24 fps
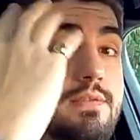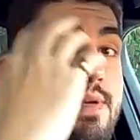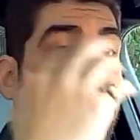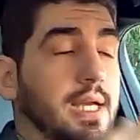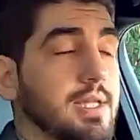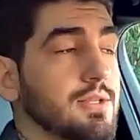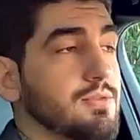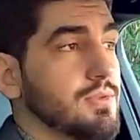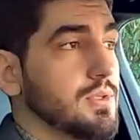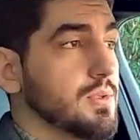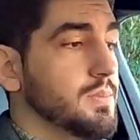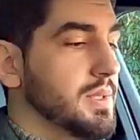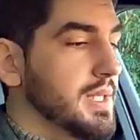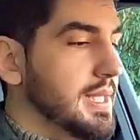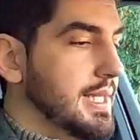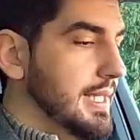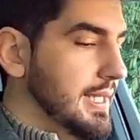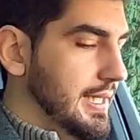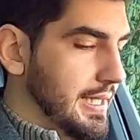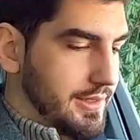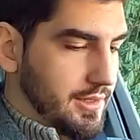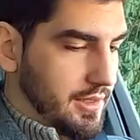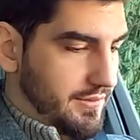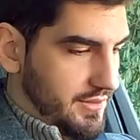of headroom
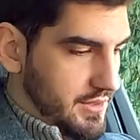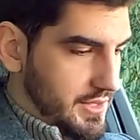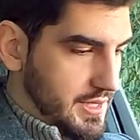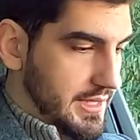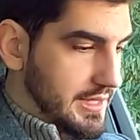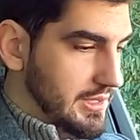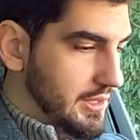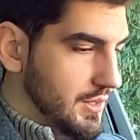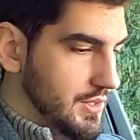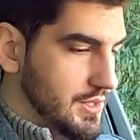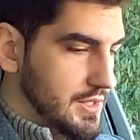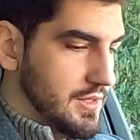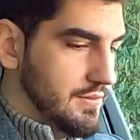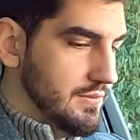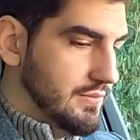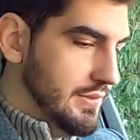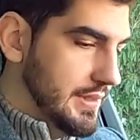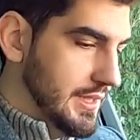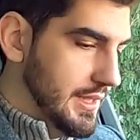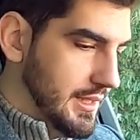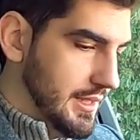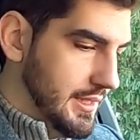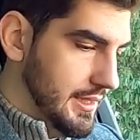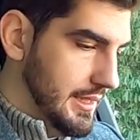and obviously tons
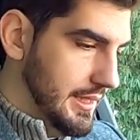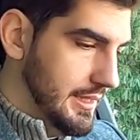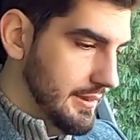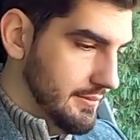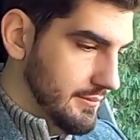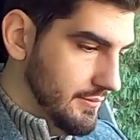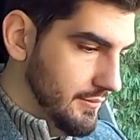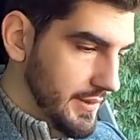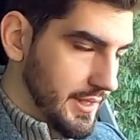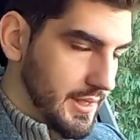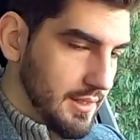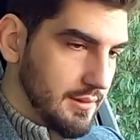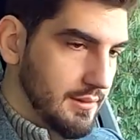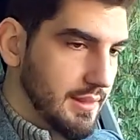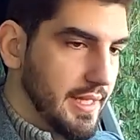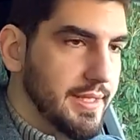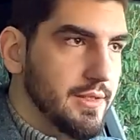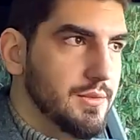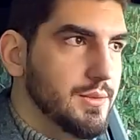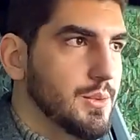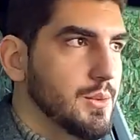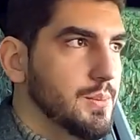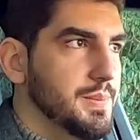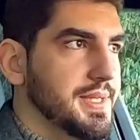of, uh, well,
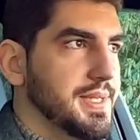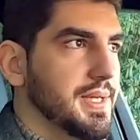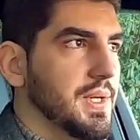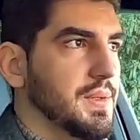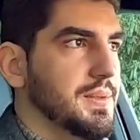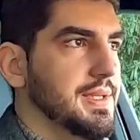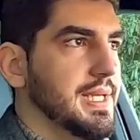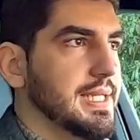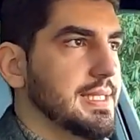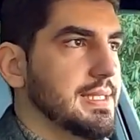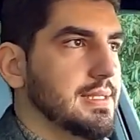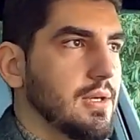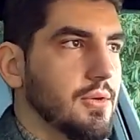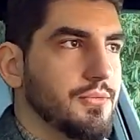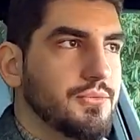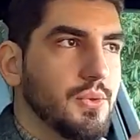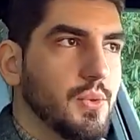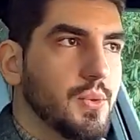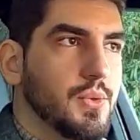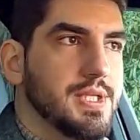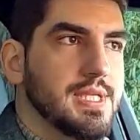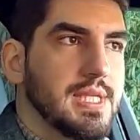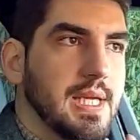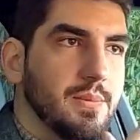legroom and all that. Of
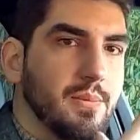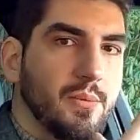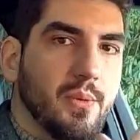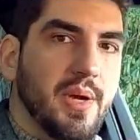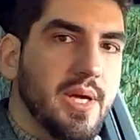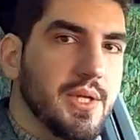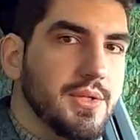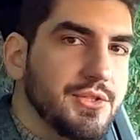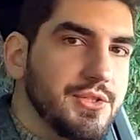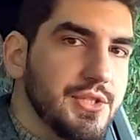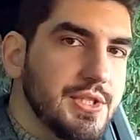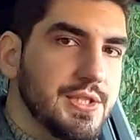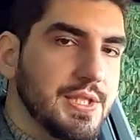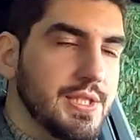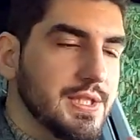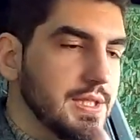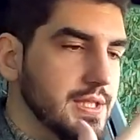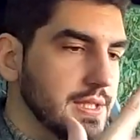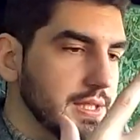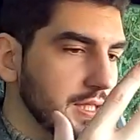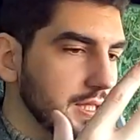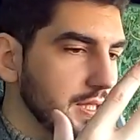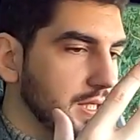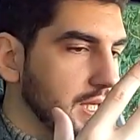course, I'm well seated
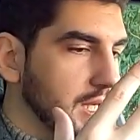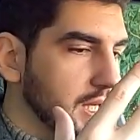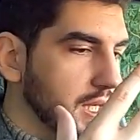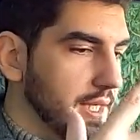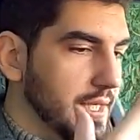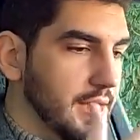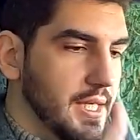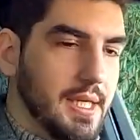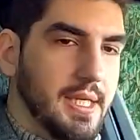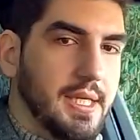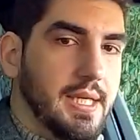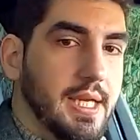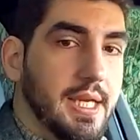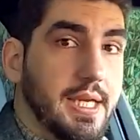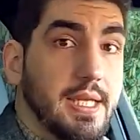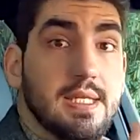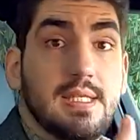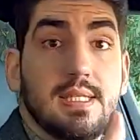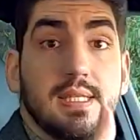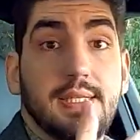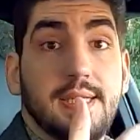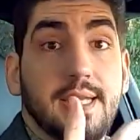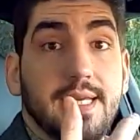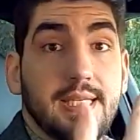in this car.
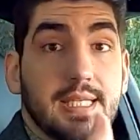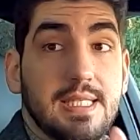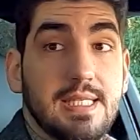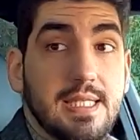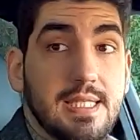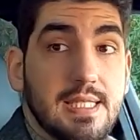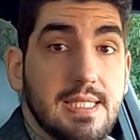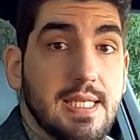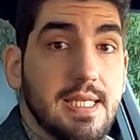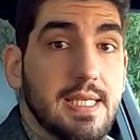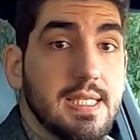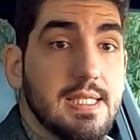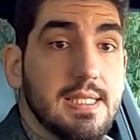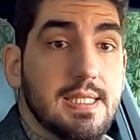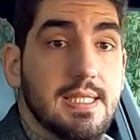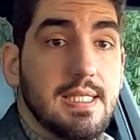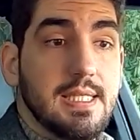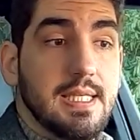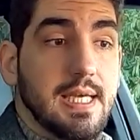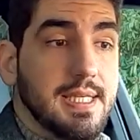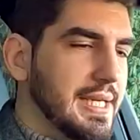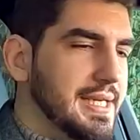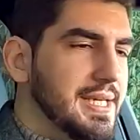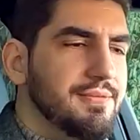It's an XC60.
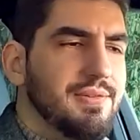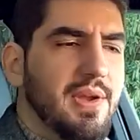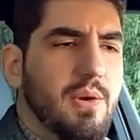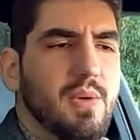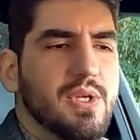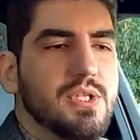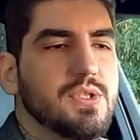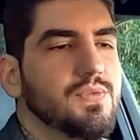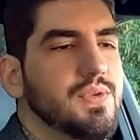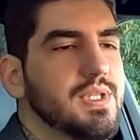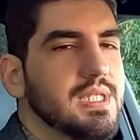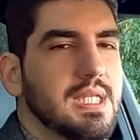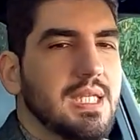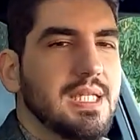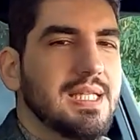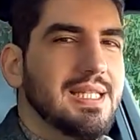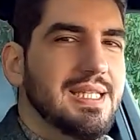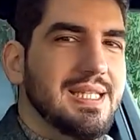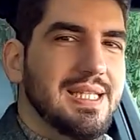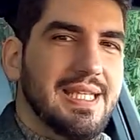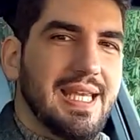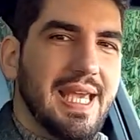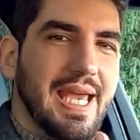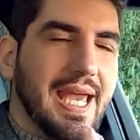And if I was fitting
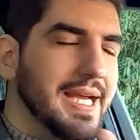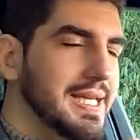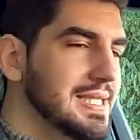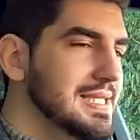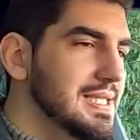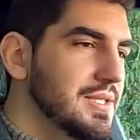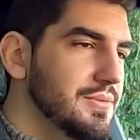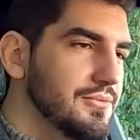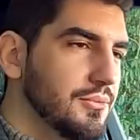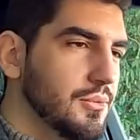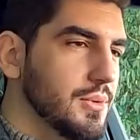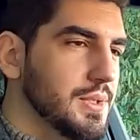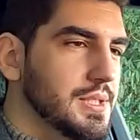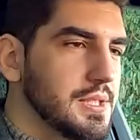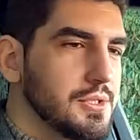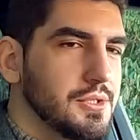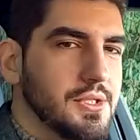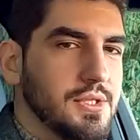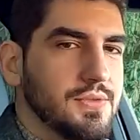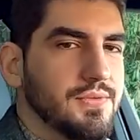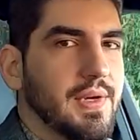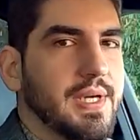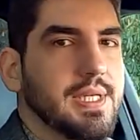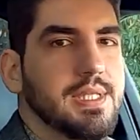in the XC40
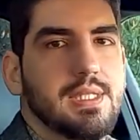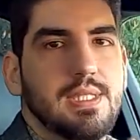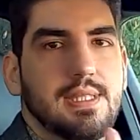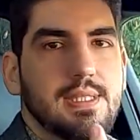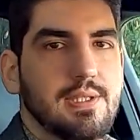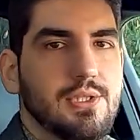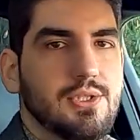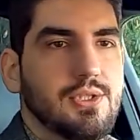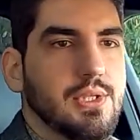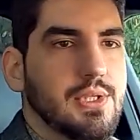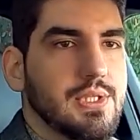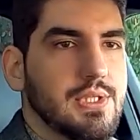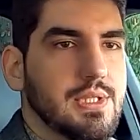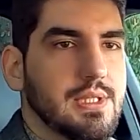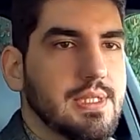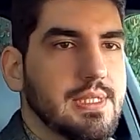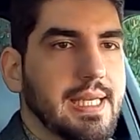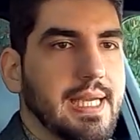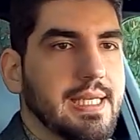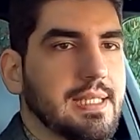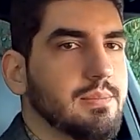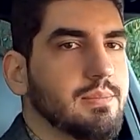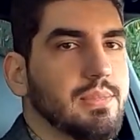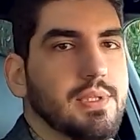just fine, this is just
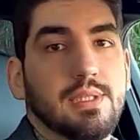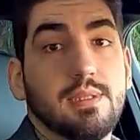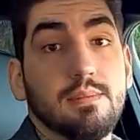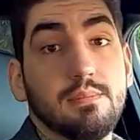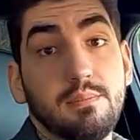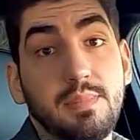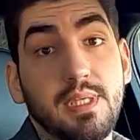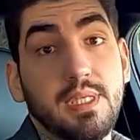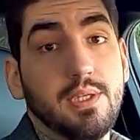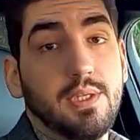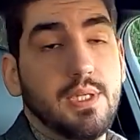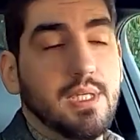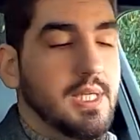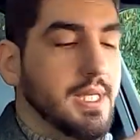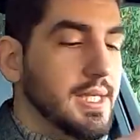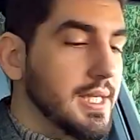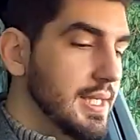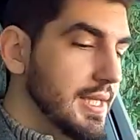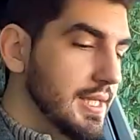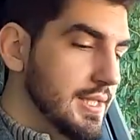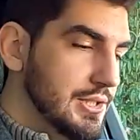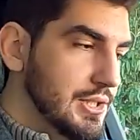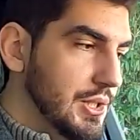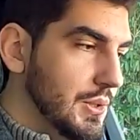that, but bigger.
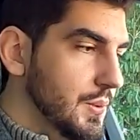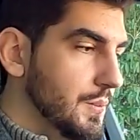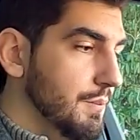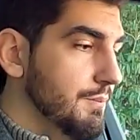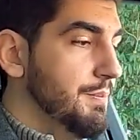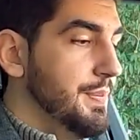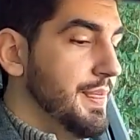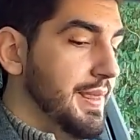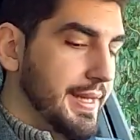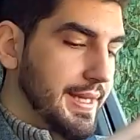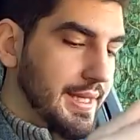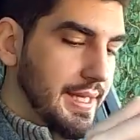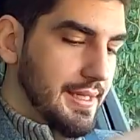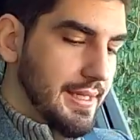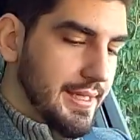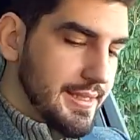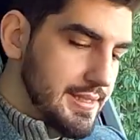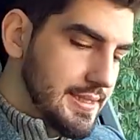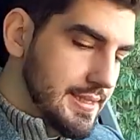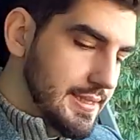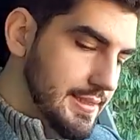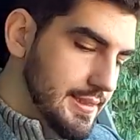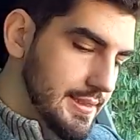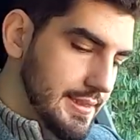So
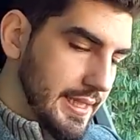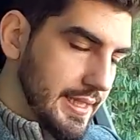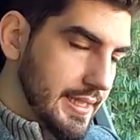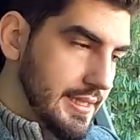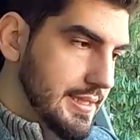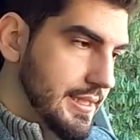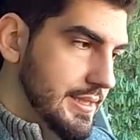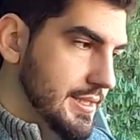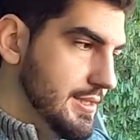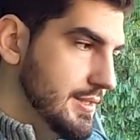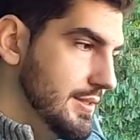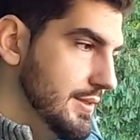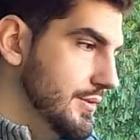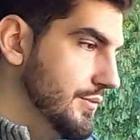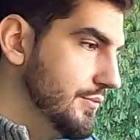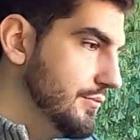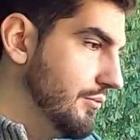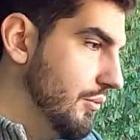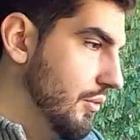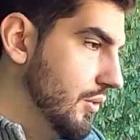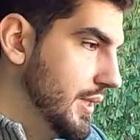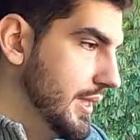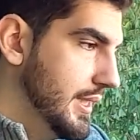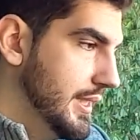let's take this
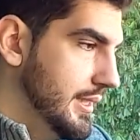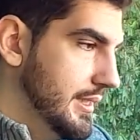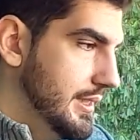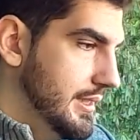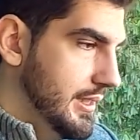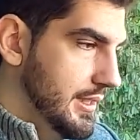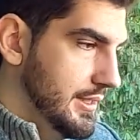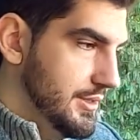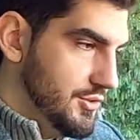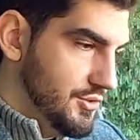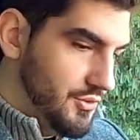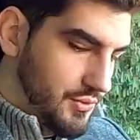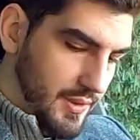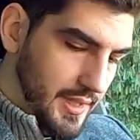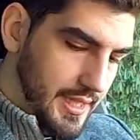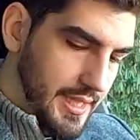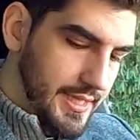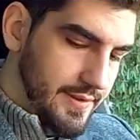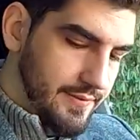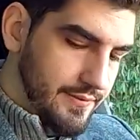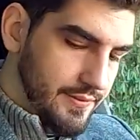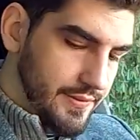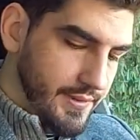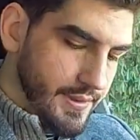for a
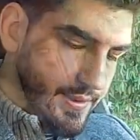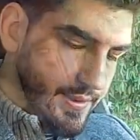drive.